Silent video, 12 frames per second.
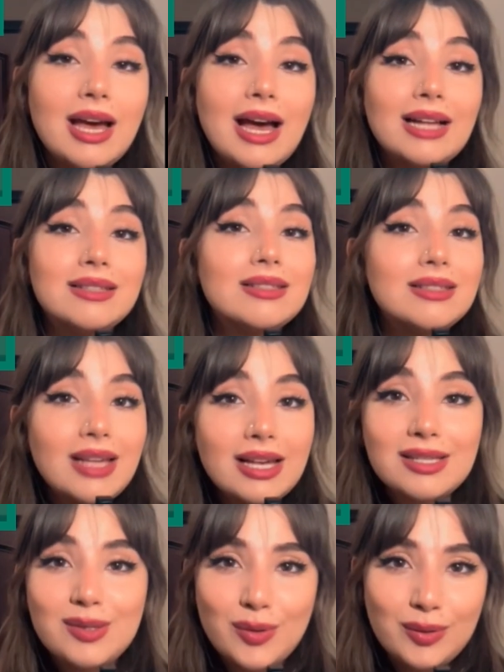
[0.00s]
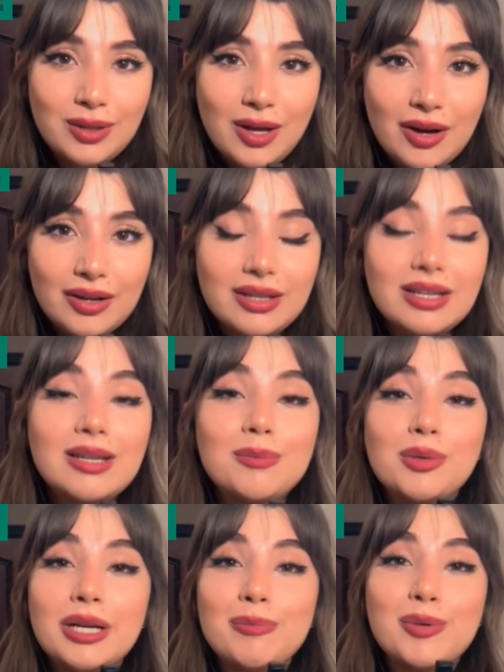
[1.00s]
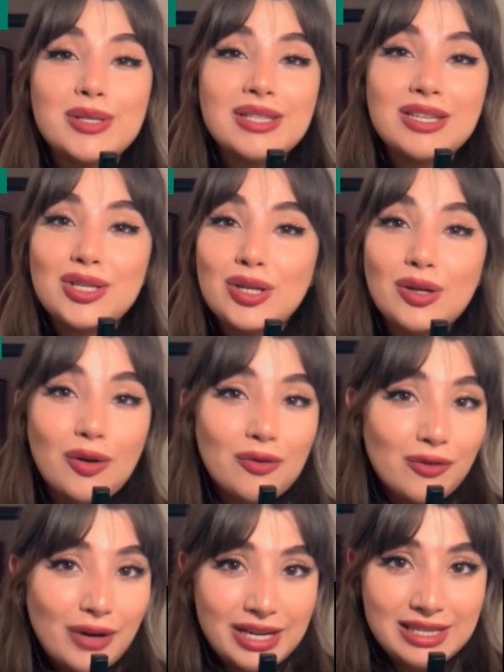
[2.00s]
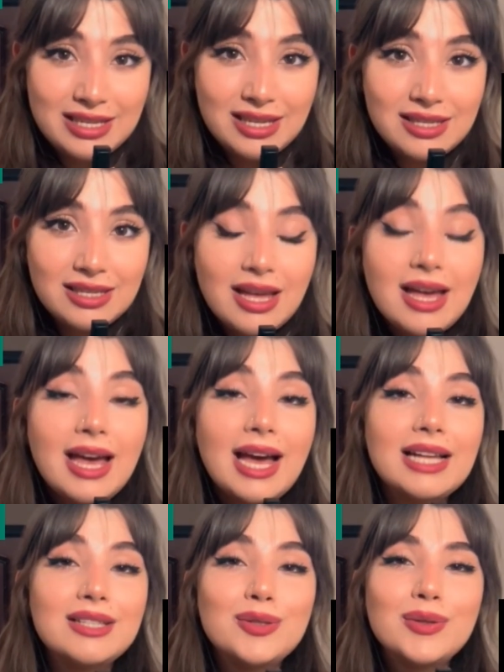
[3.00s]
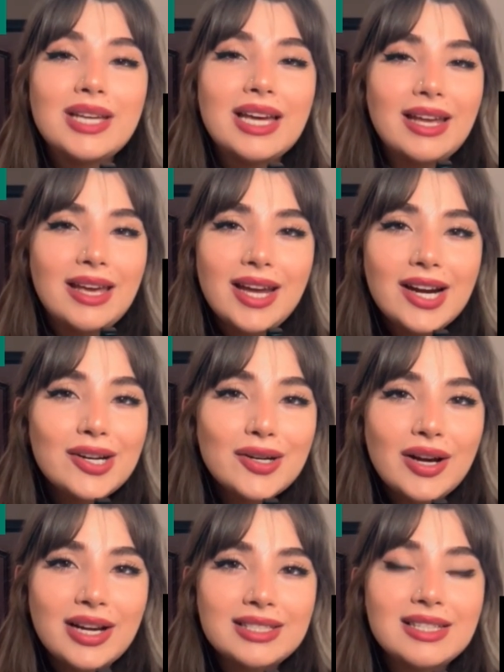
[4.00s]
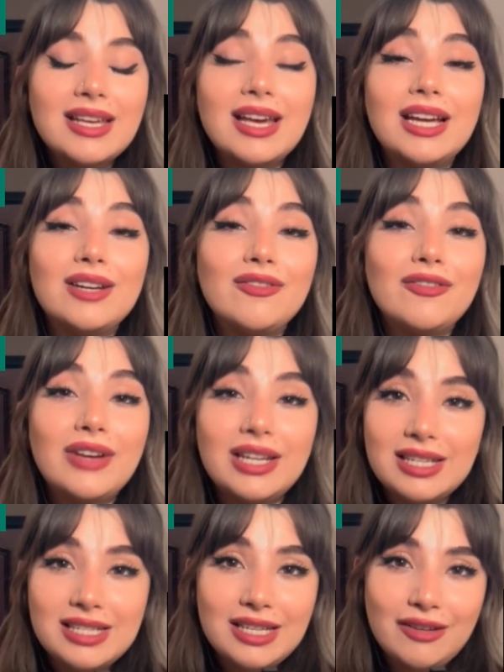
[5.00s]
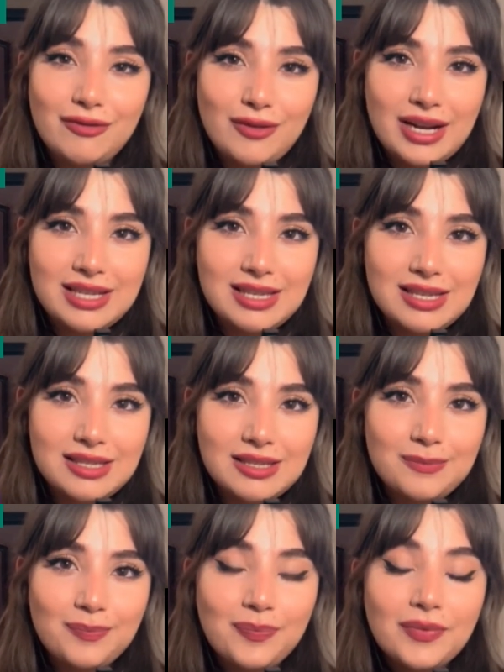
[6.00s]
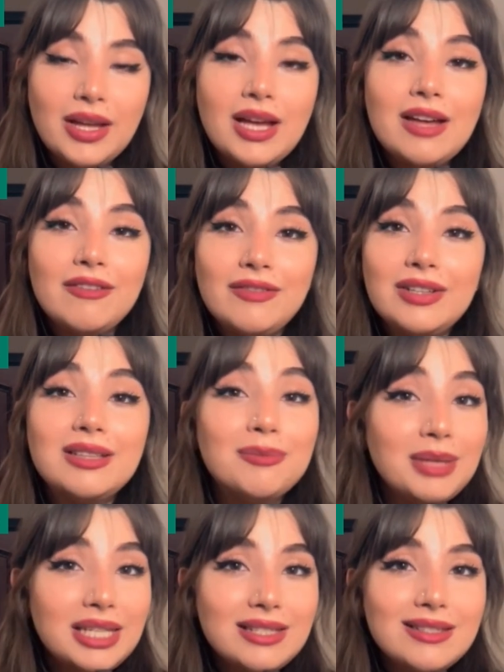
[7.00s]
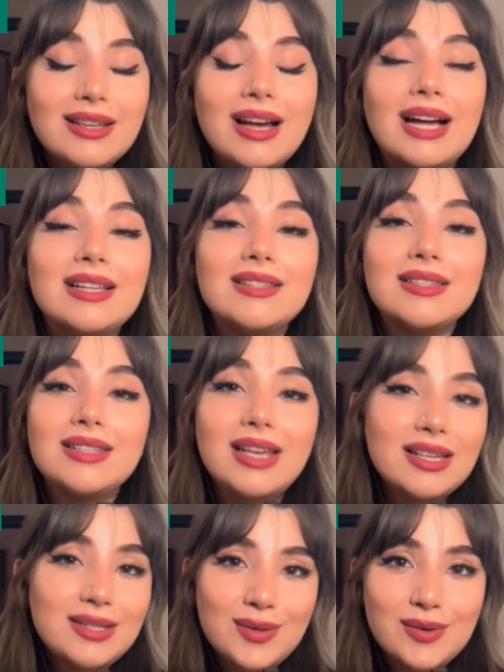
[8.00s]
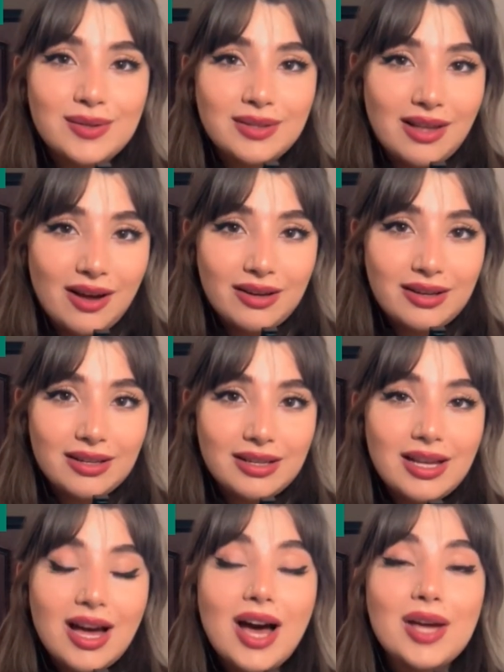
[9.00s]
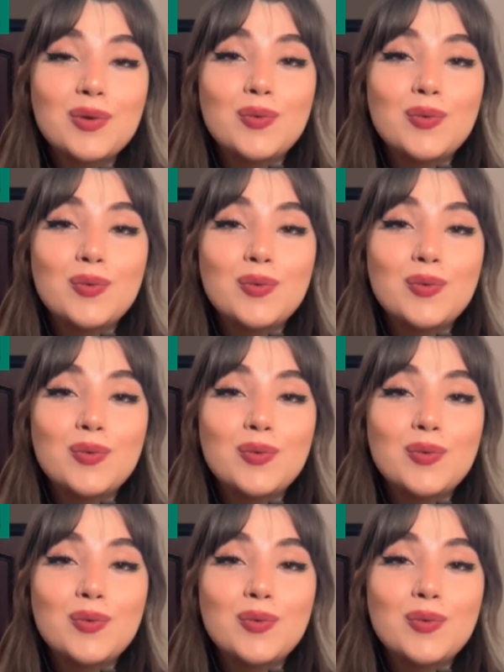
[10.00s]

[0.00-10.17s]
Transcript: At 6 o'clock, prepositional phrases, and to get a haircut, infinitive phrases. We'll meet at 6 o'clock. I